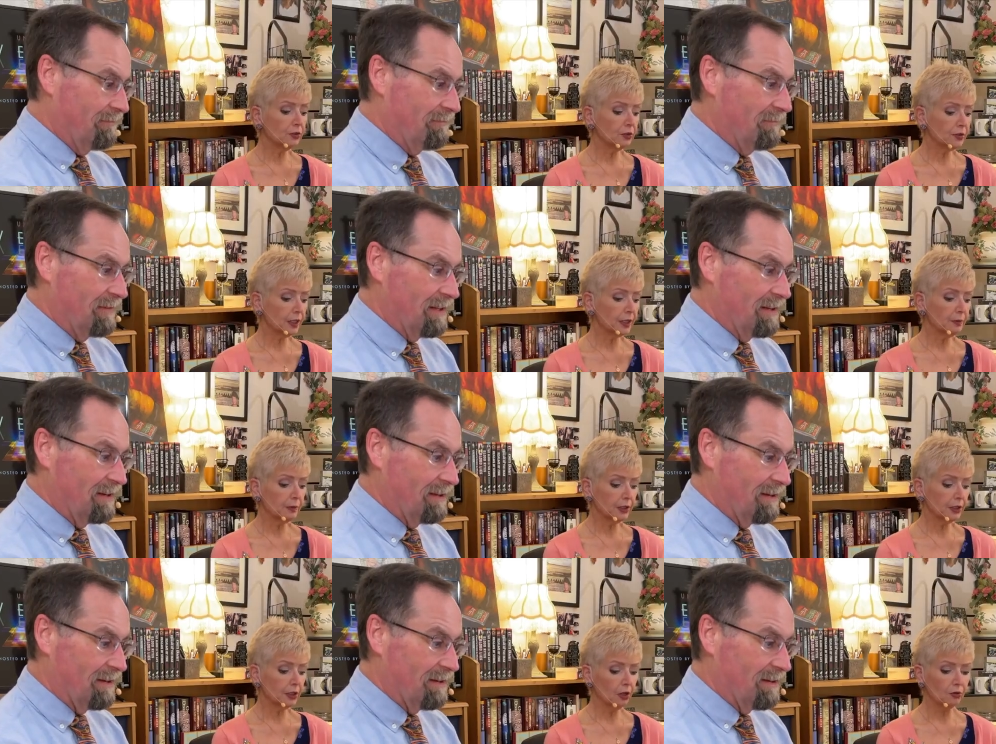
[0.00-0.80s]
Speaker 1: said a
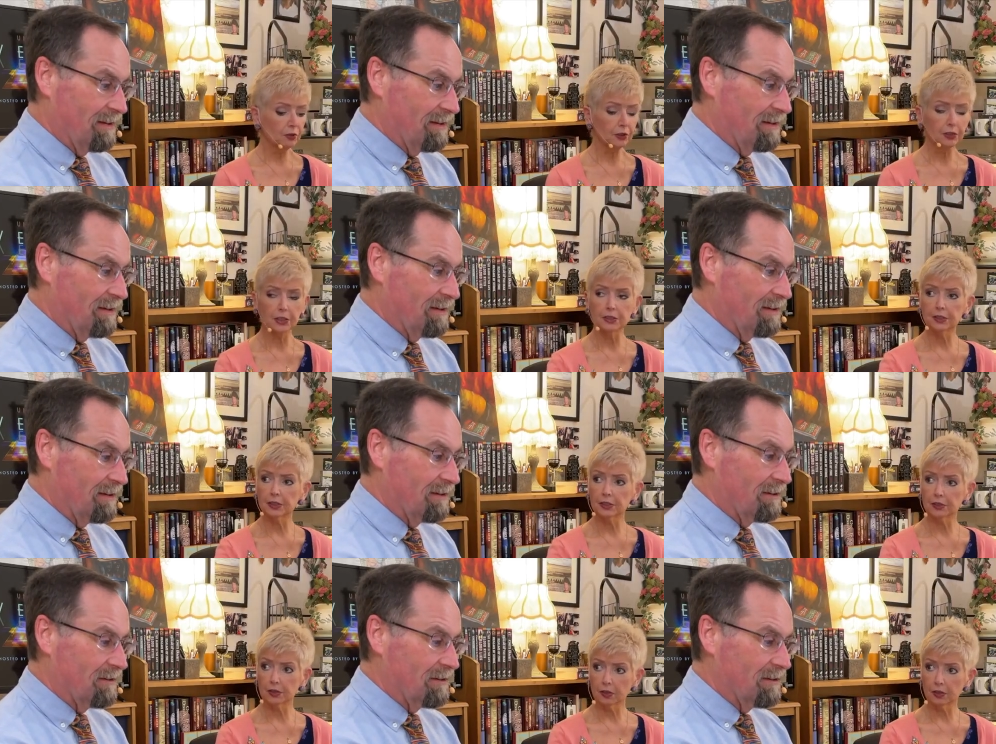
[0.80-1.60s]
minute ago that these
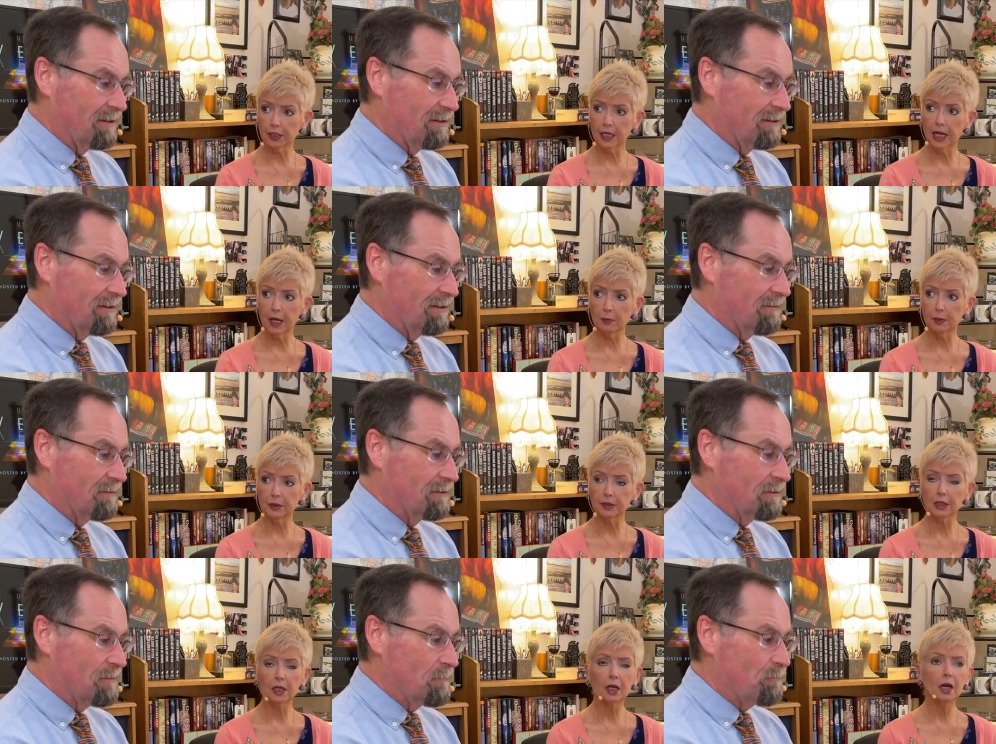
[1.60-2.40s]
things had already happened
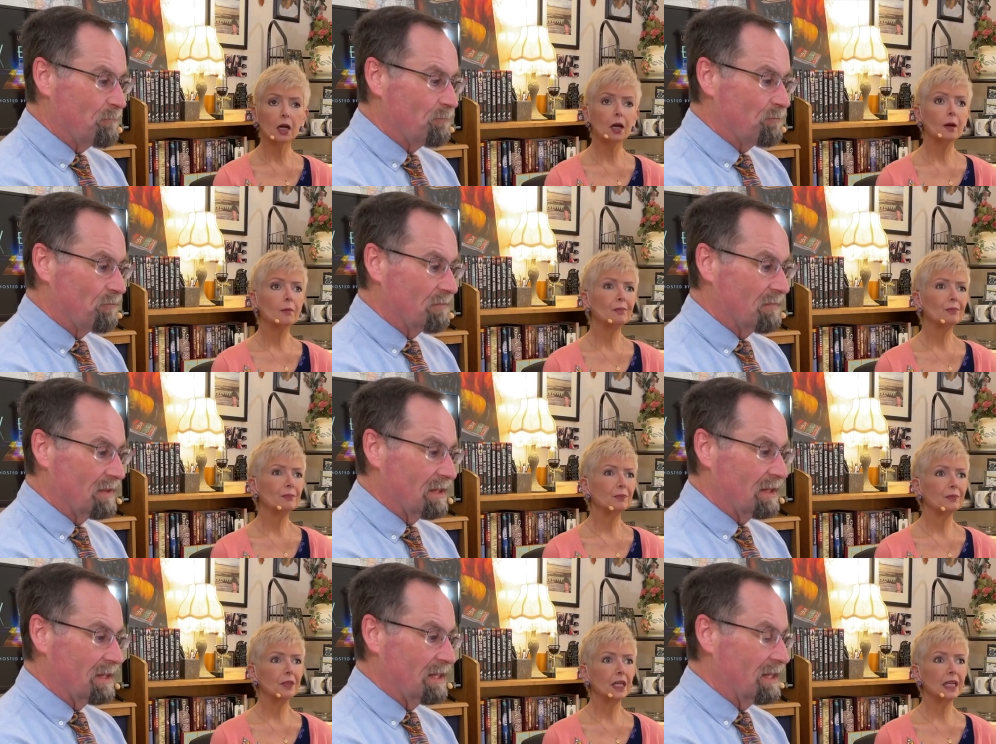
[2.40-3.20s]

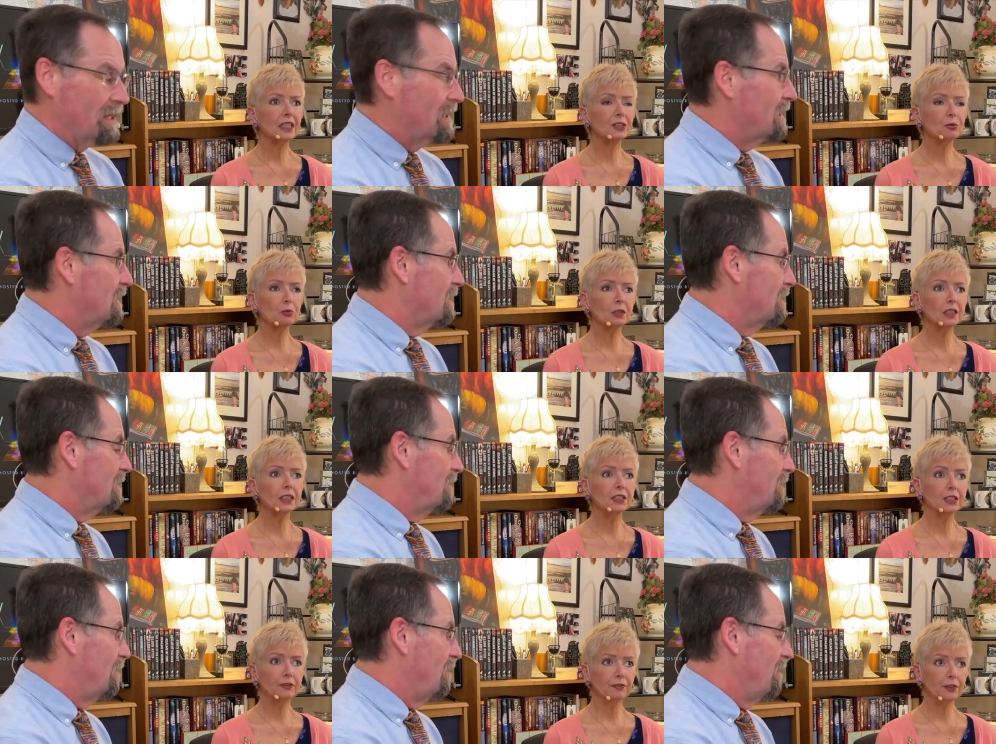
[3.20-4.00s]
it's really
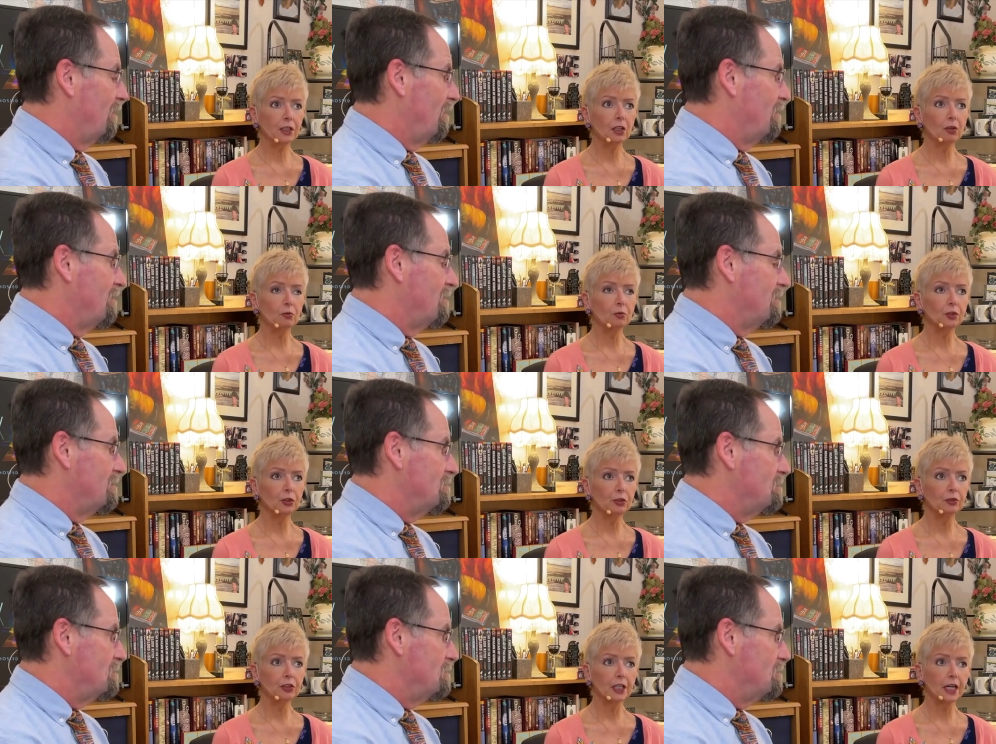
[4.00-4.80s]
difficult when
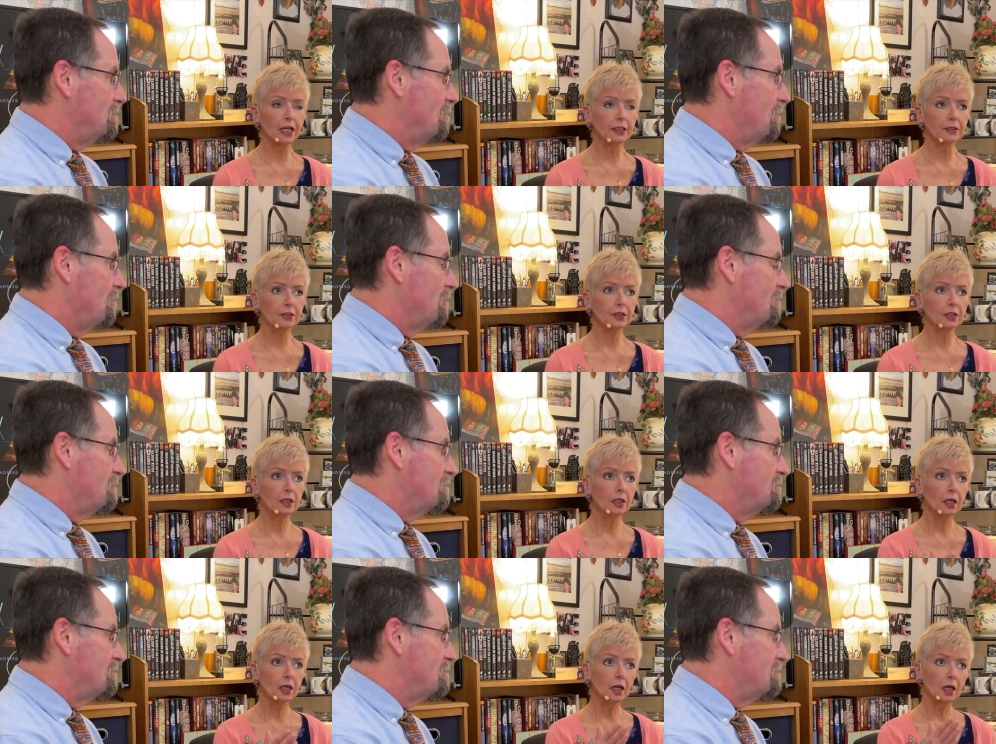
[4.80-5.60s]
you get
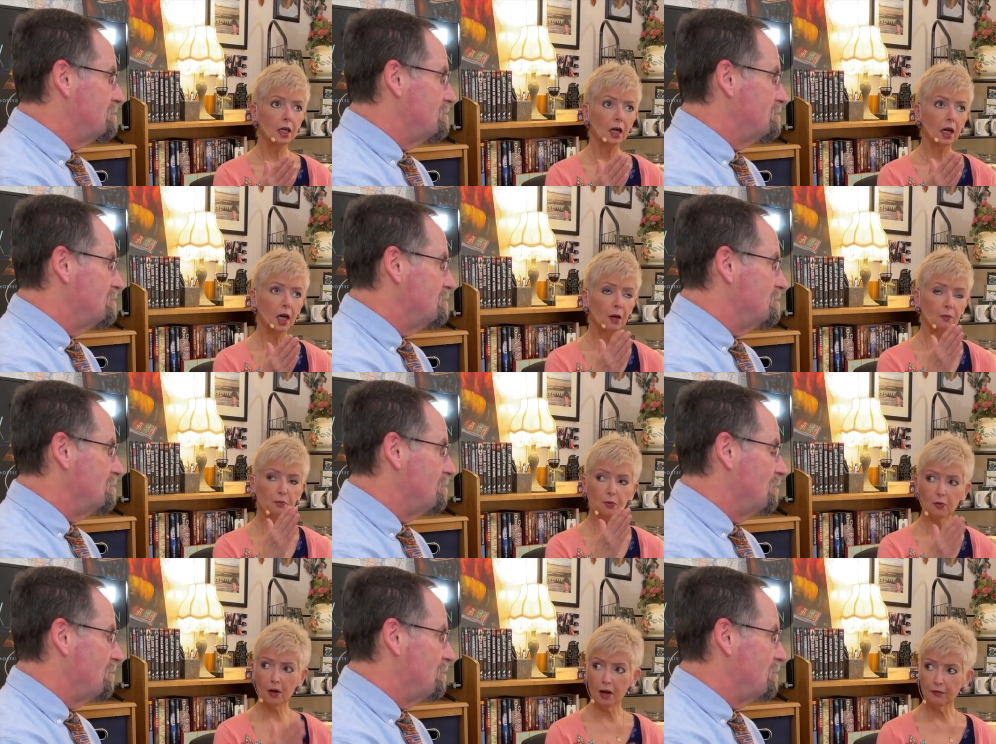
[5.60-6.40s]
a
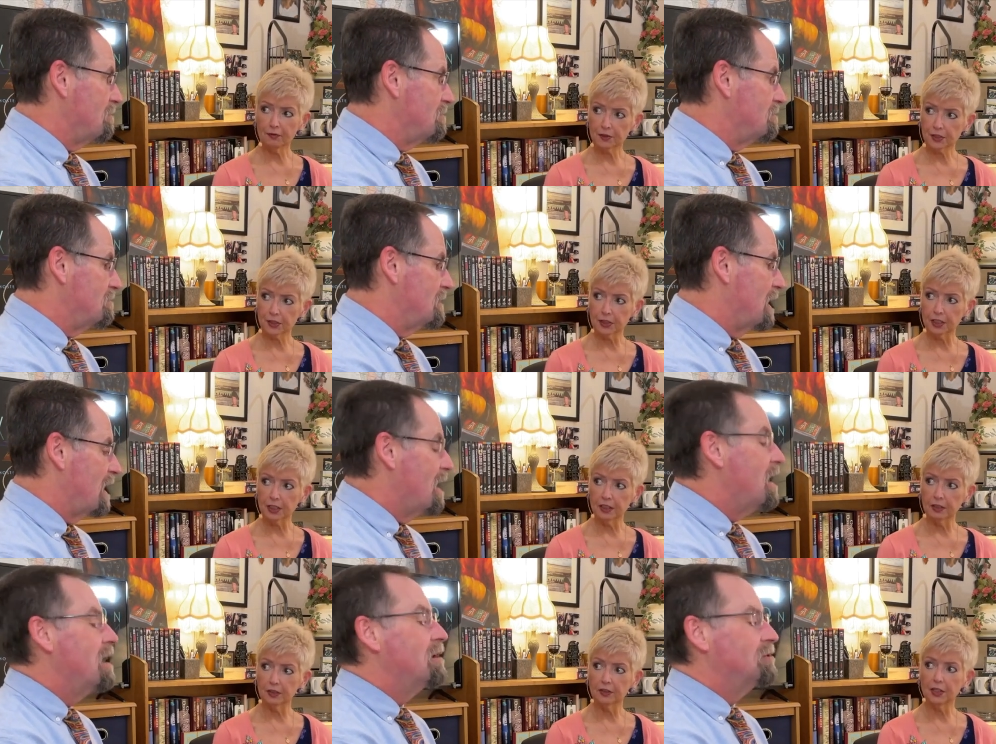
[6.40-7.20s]

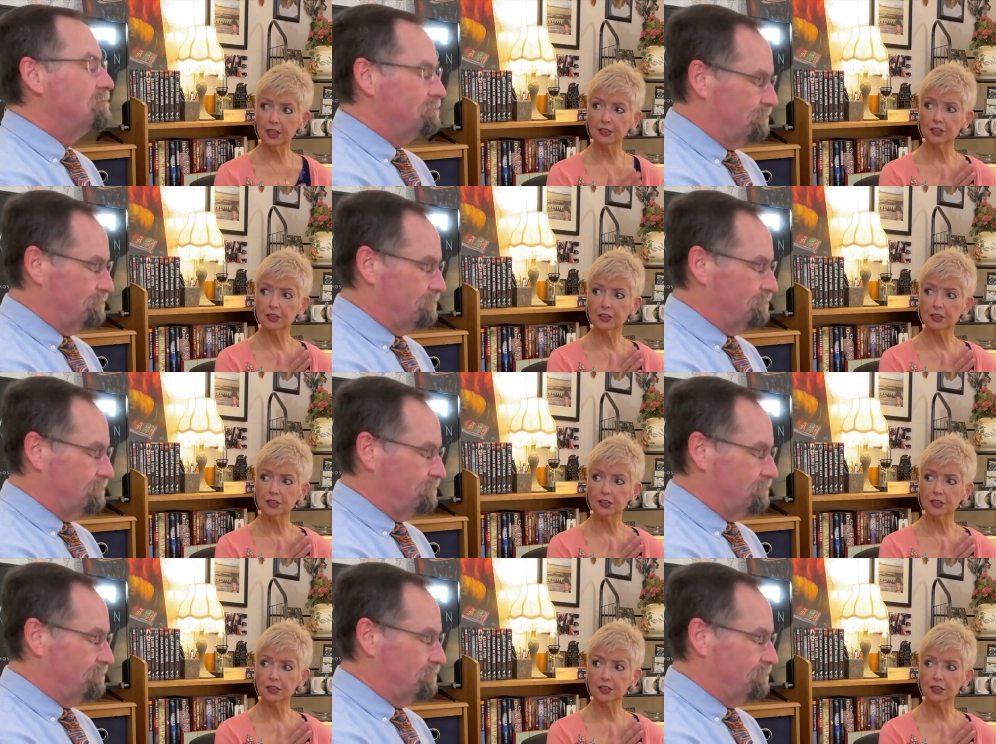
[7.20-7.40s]
prophecy that